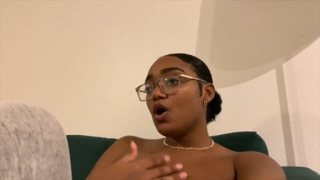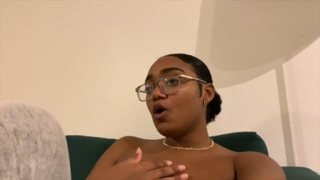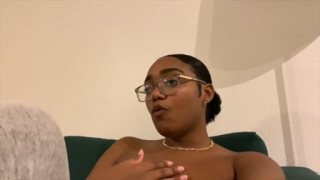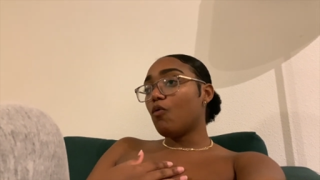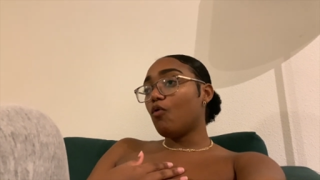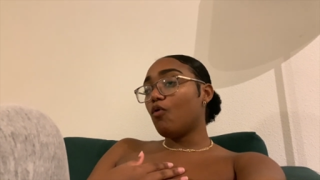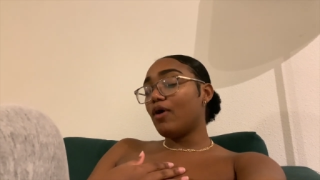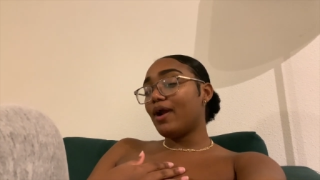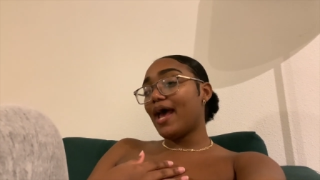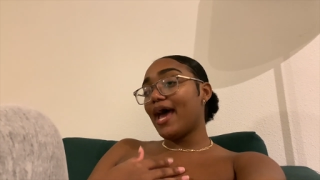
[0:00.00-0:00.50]

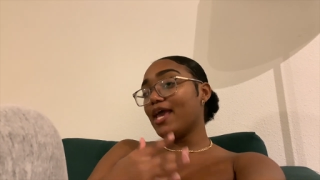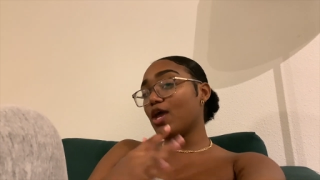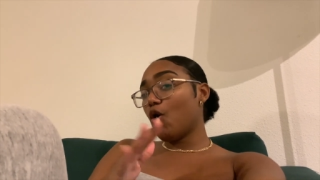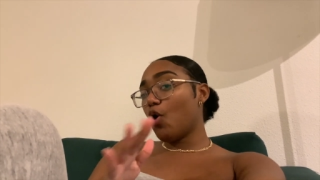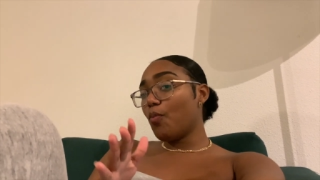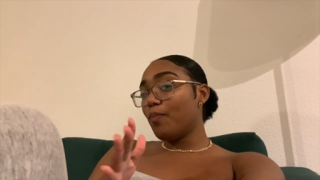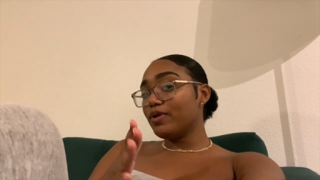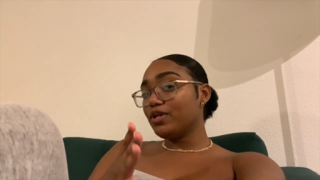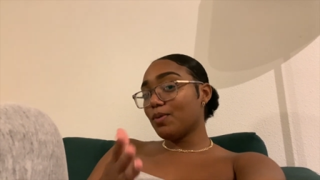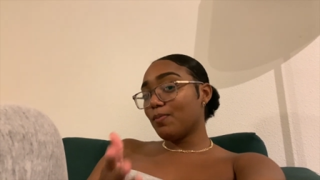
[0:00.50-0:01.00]
or I
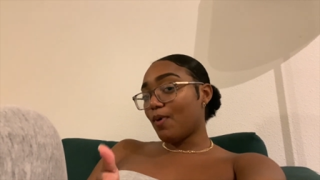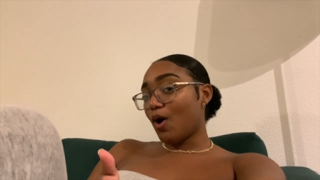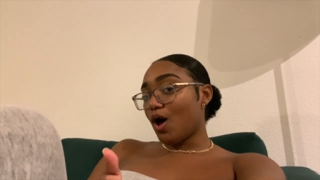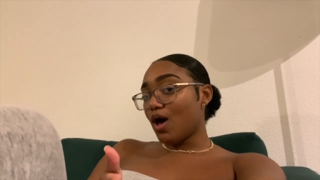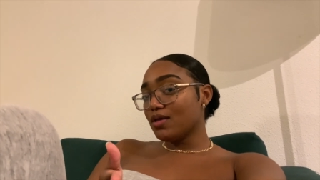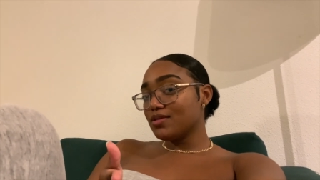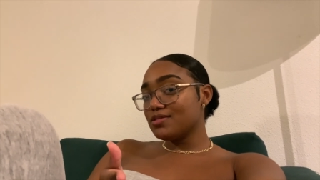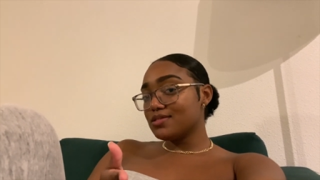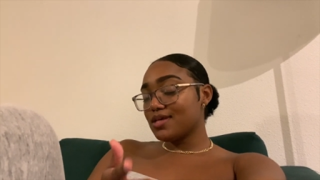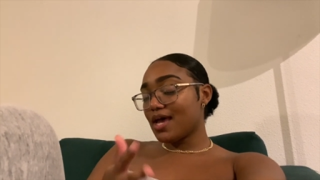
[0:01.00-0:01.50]
opened a
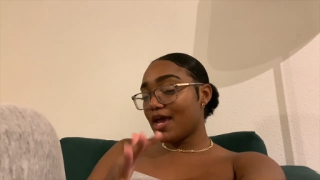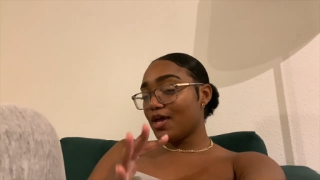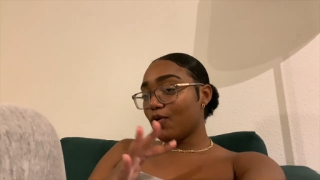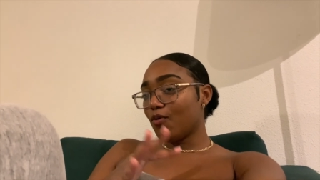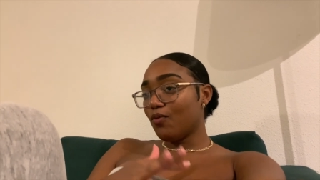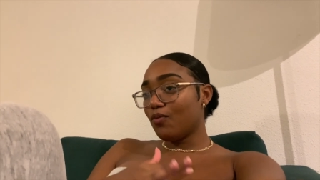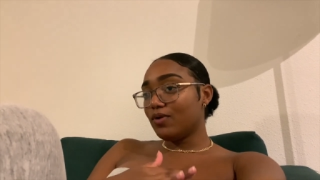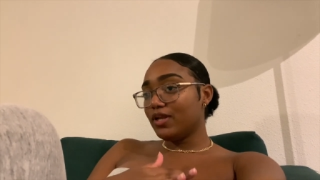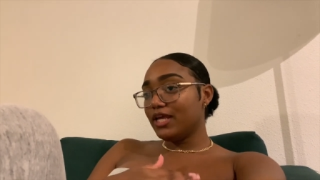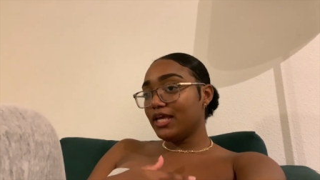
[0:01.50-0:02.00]
box. I
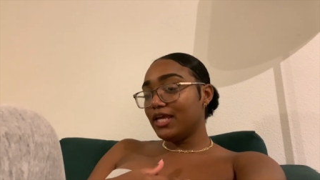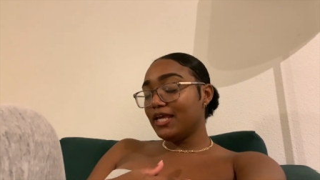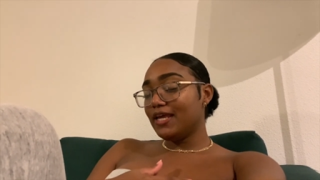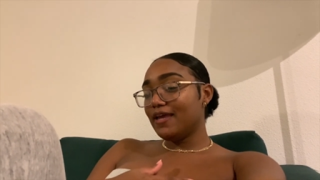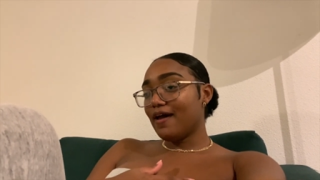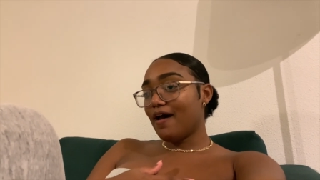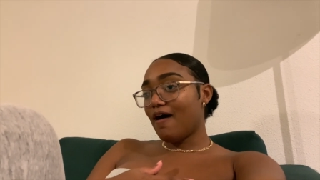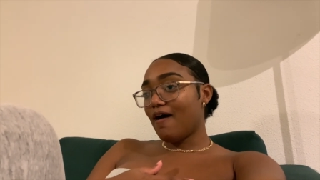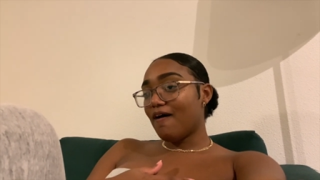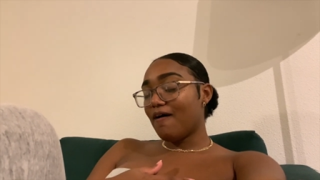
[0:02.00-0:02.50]
only
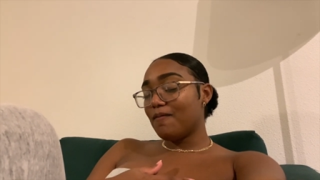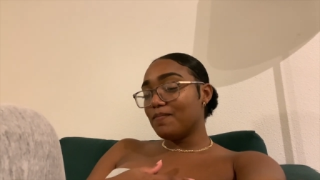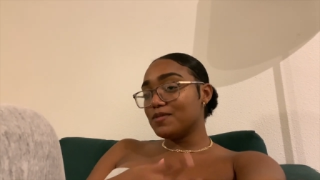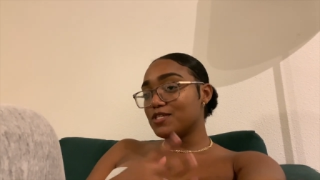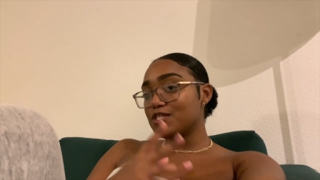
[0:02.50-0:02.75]
um,